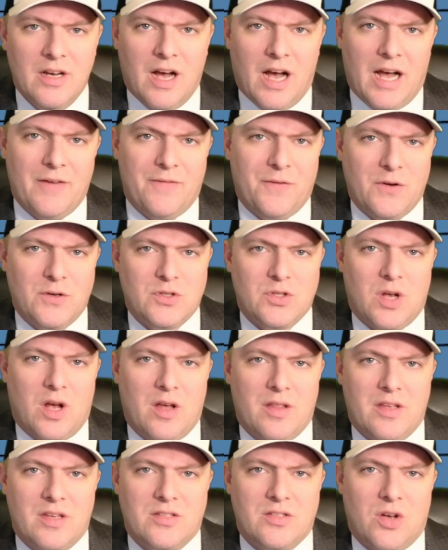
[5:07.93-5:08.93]
I first
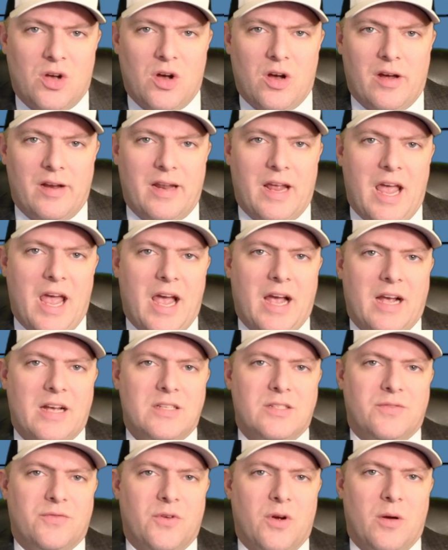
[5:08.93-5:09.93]
saw this on
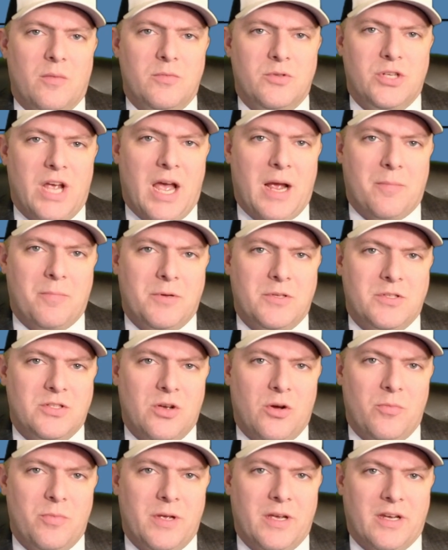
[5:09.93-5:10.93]
X from Jack
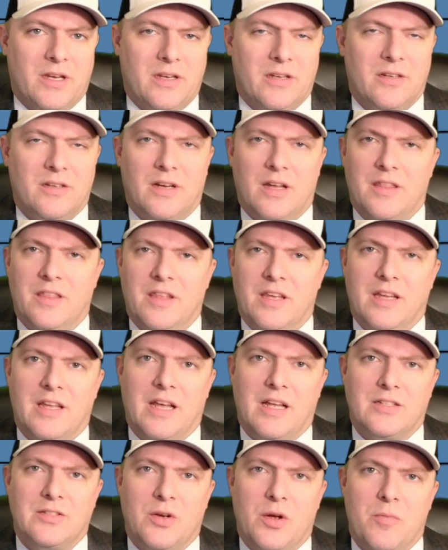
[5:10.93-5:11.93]
Posobiec, I think
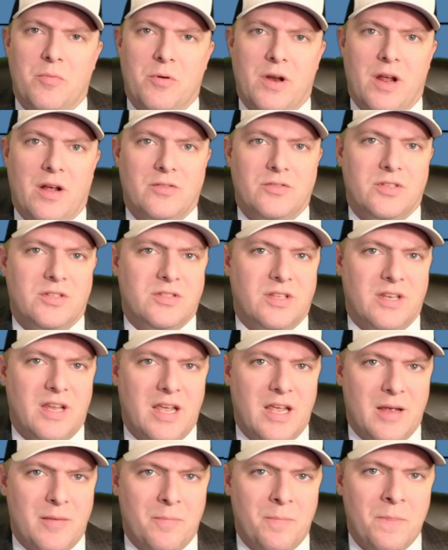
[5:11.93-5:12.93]
that's how he pronounces the
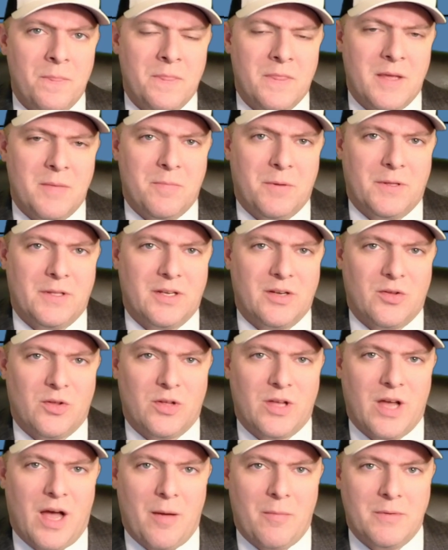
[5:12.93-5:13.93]
name, the political
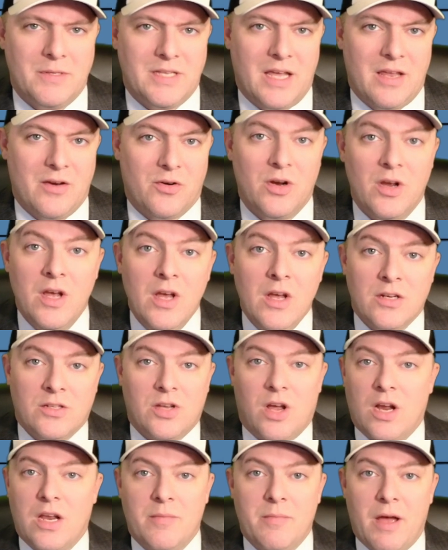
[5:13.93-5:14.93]
commentator,
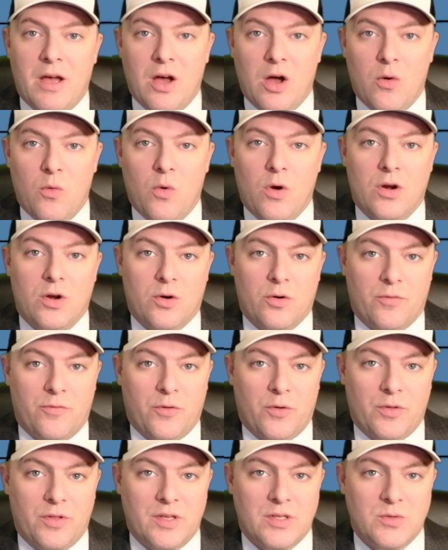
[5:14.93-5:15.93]
talking about how
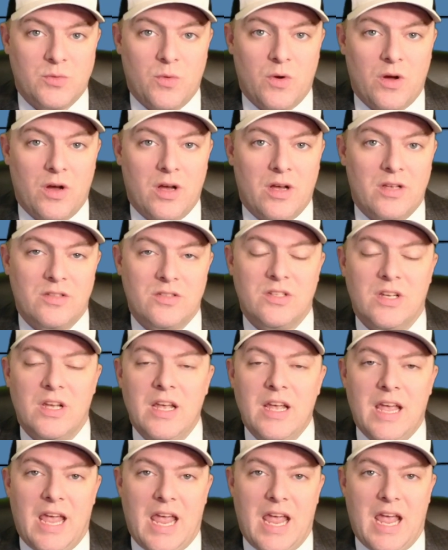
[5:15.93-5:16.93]
wonderful this was
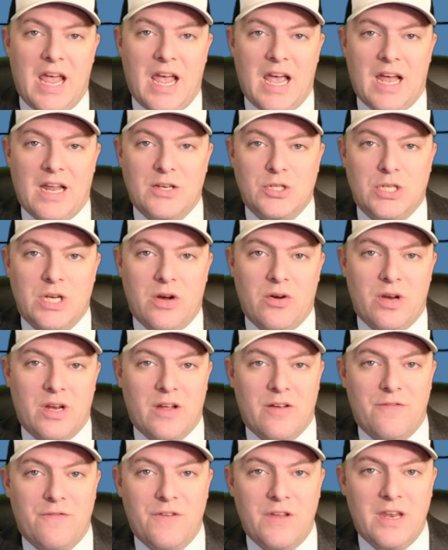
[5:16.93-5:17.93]
and sharing
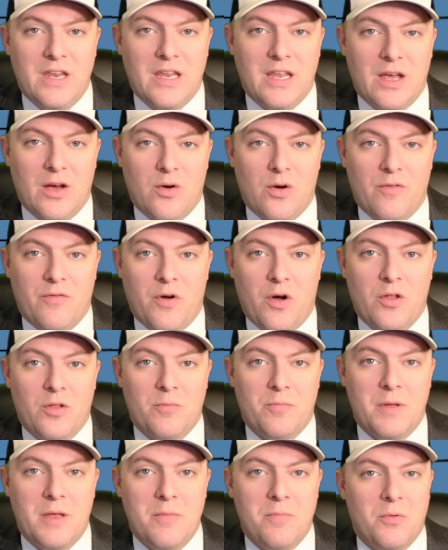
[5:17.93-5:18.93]
a video of all the
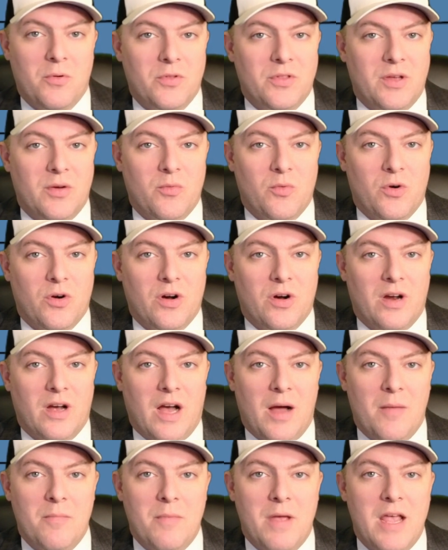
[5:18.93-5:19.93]
people that were
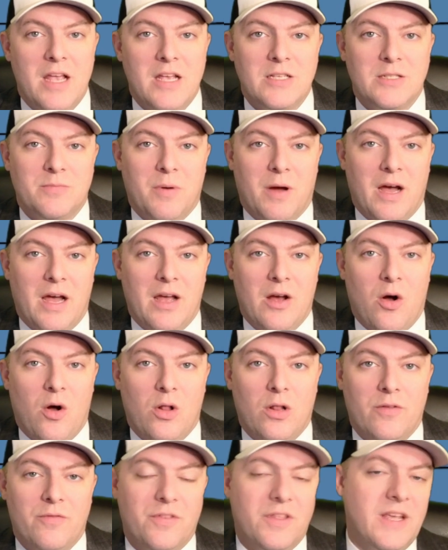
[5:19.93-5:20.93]
uh, amazed by
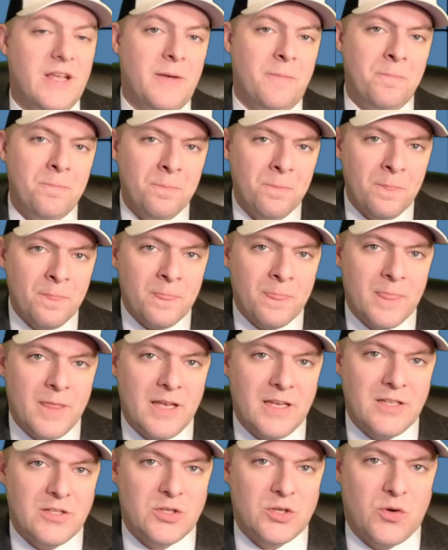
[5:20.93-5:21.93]
all of the
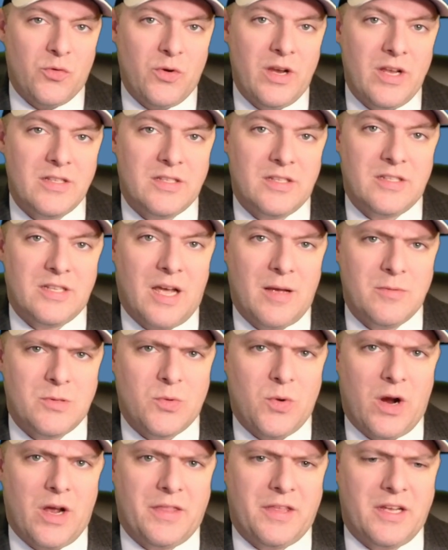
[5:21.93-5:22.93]
the screens in Times
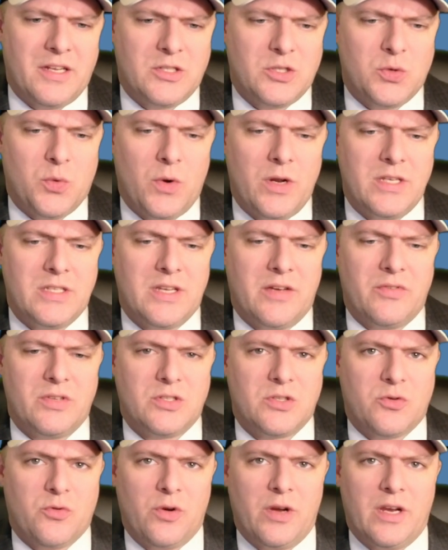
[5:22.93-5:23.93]
Square. I think it's 27
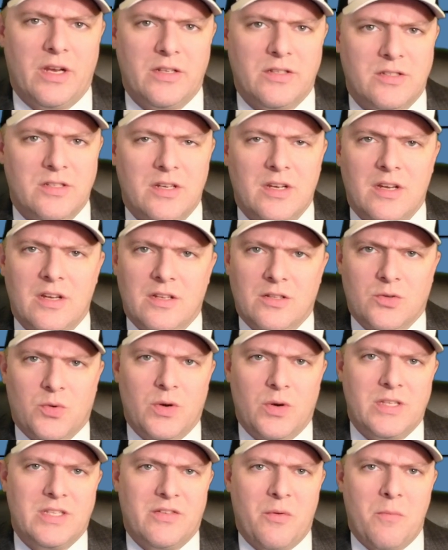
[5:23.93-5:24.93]
screens,
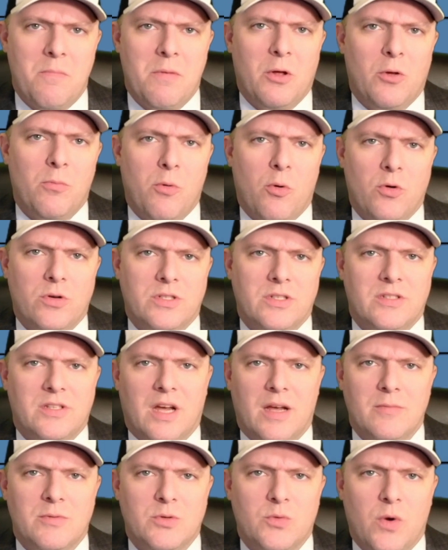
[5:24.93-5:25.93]
27 billboards in
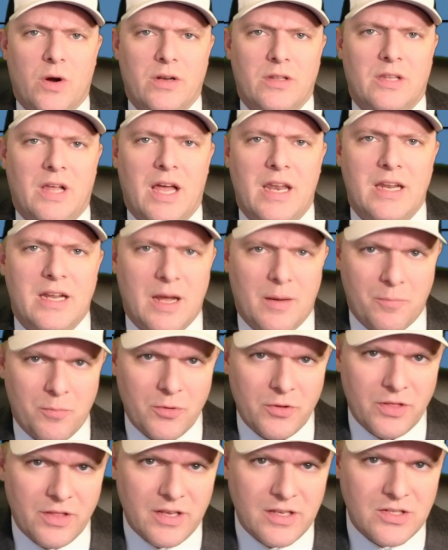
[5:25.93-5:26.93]
Times Square, lighting up
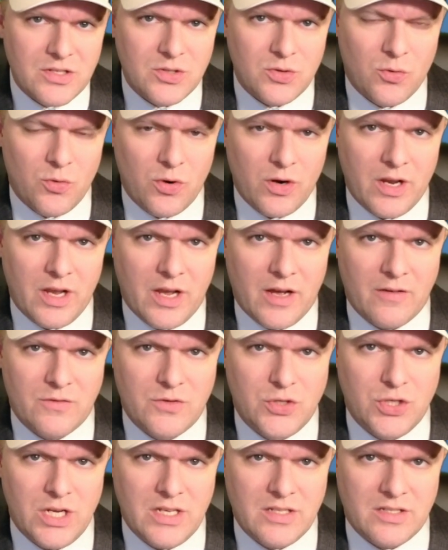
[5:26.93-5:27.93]
with the story of
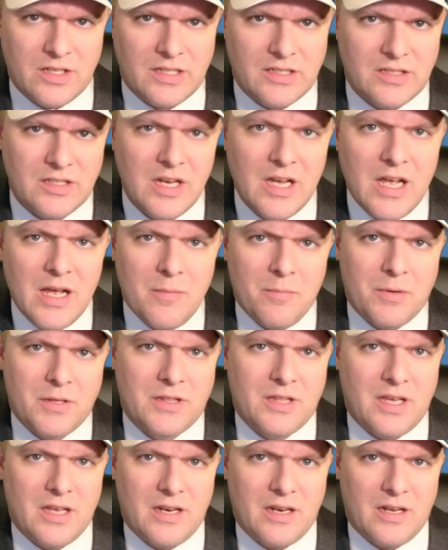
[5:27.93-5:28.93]
Jesus. But
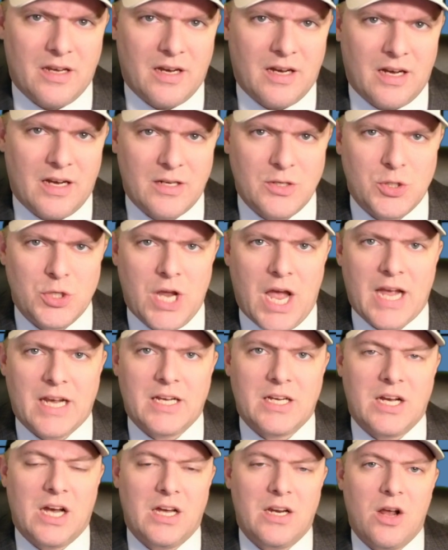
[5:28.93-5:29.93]
then uh,
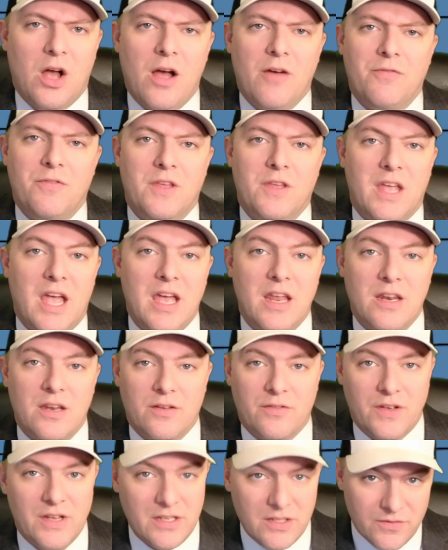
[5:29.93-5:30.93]
Jack cut off the end
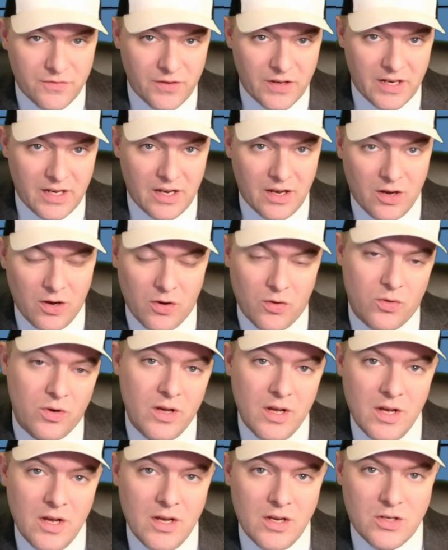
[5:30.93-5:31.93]
of his video
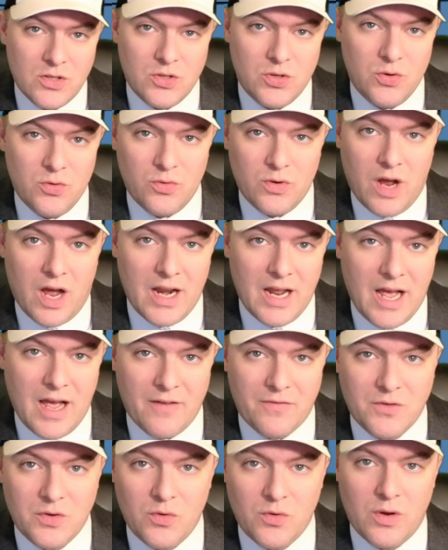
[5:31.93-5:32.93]
to not
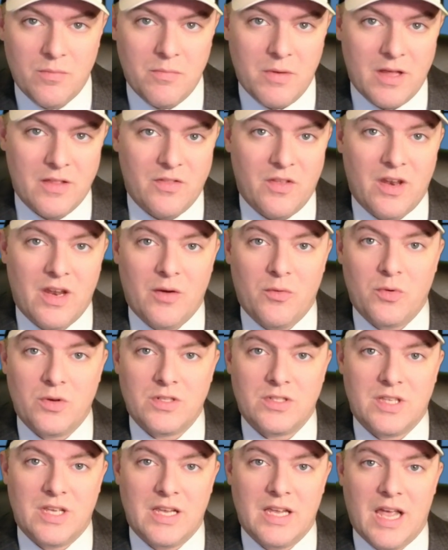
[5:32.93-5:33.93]
have to admit that it
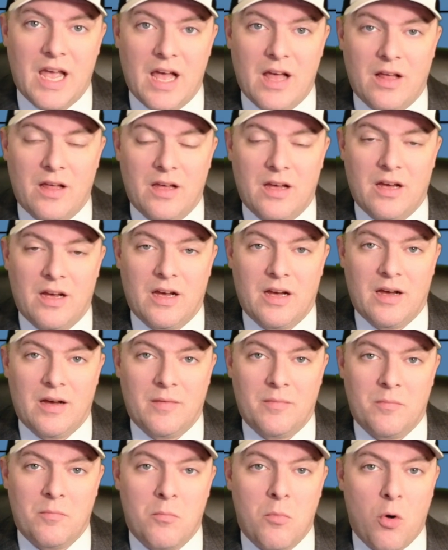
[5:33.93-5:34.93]
was the uh, uh
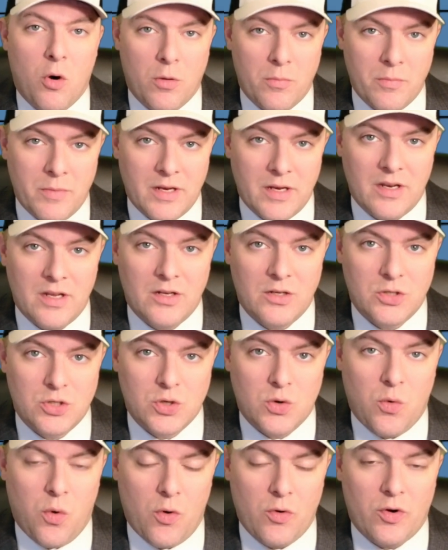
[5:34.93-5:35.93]
Mormon
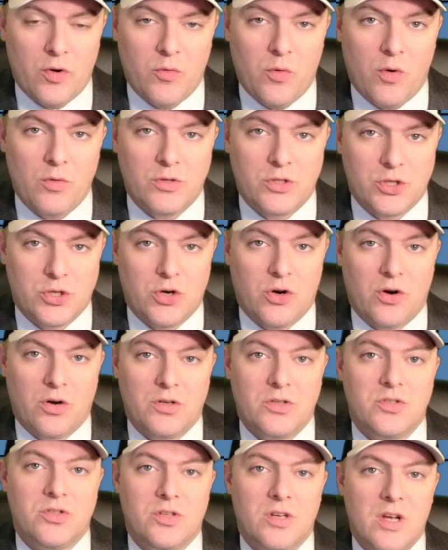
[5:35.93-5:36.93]
quote unquote
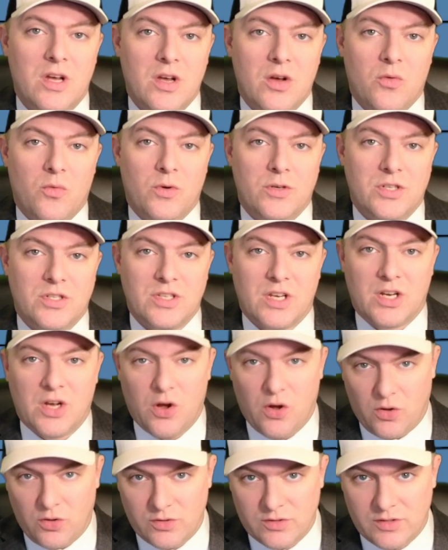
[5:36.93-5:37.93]
church, which is a
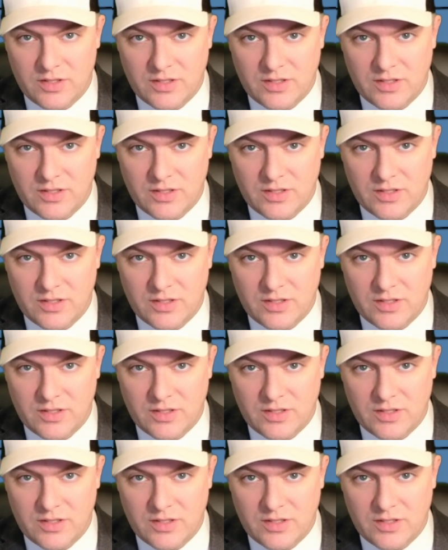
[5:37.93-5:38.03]
cult.